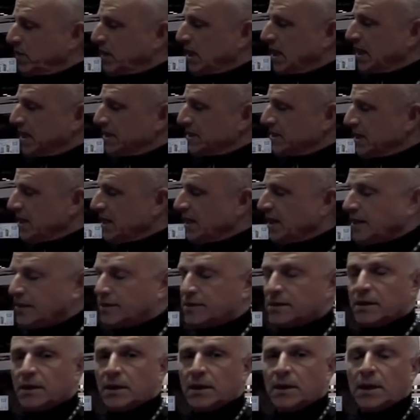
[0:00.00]
it
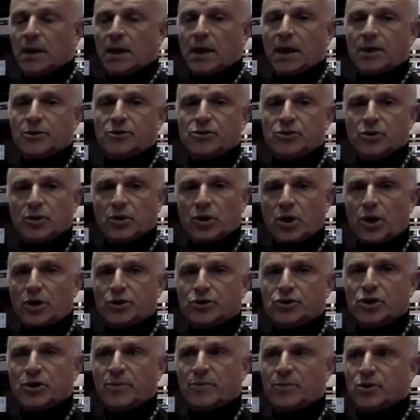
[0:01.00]
supplies heat uh,
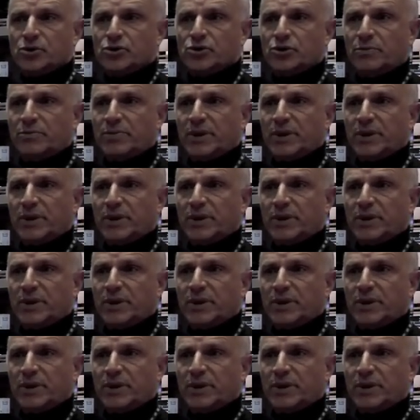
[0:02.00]
to large